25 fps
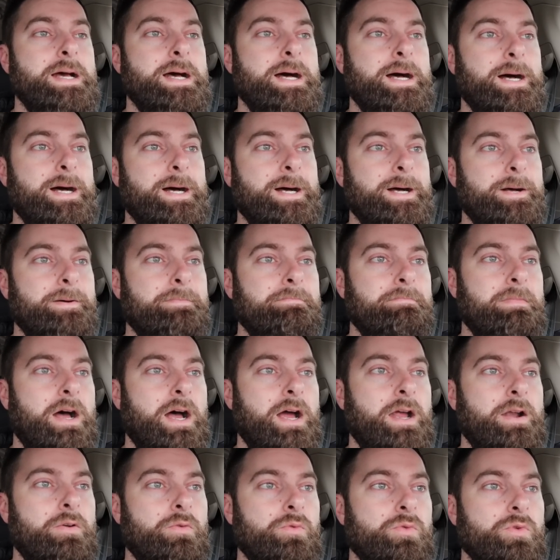
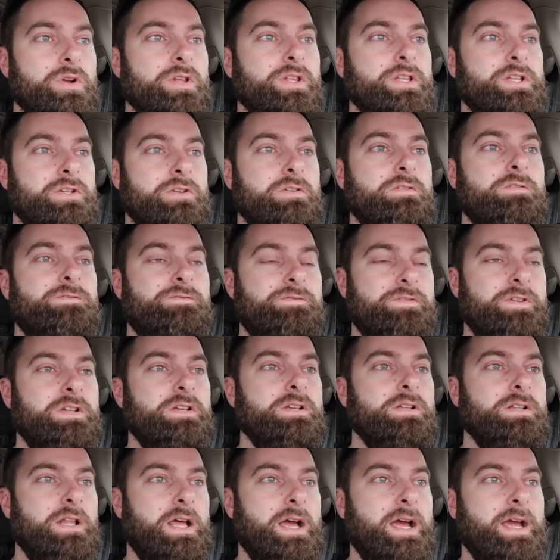I really do
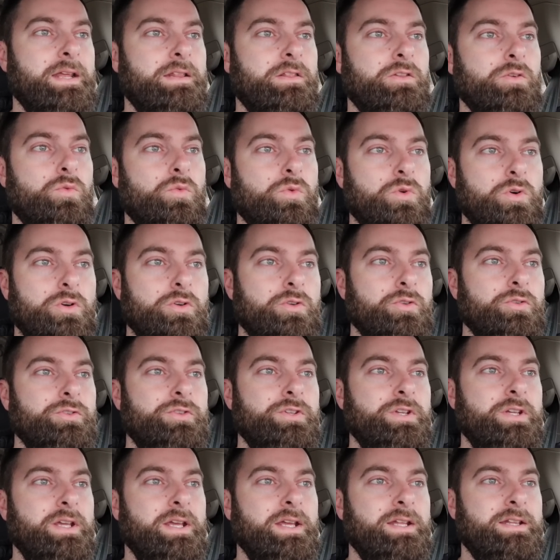feel like the
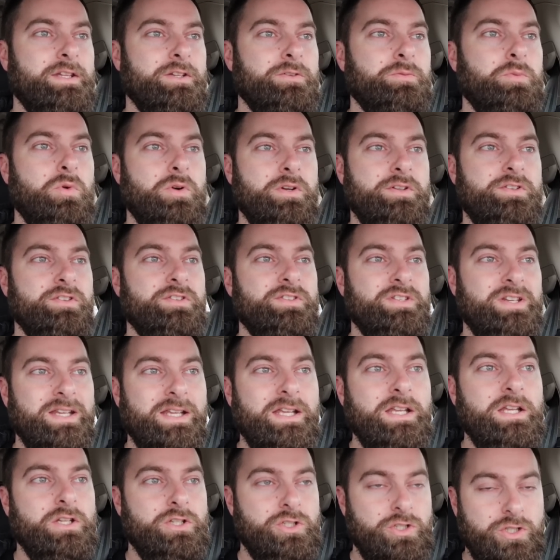world at this point is a
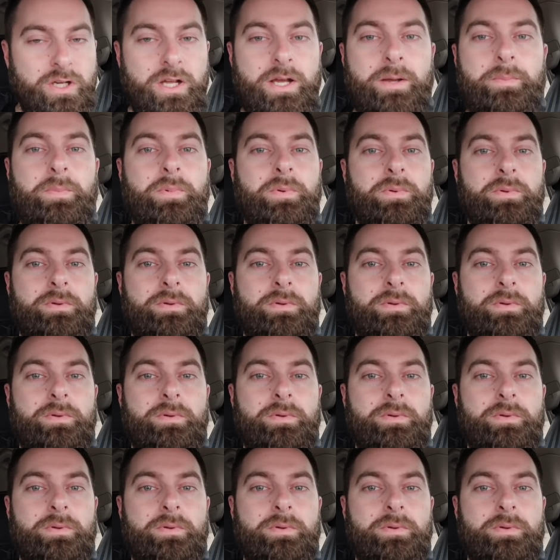sinking ship.